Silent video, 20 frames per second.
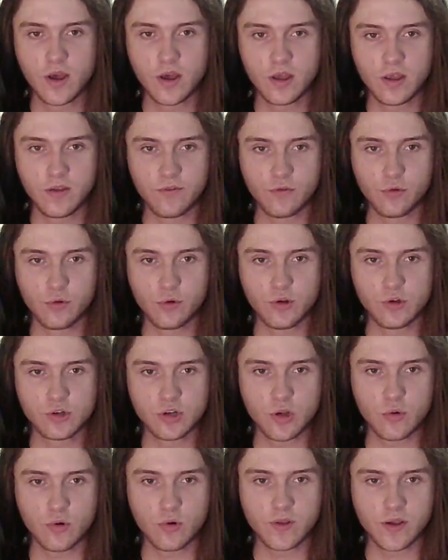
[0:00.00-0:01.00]
If you
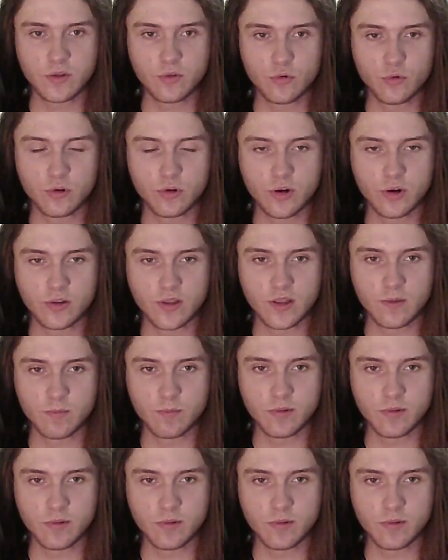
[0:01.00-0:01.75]
enjoy what I do here, then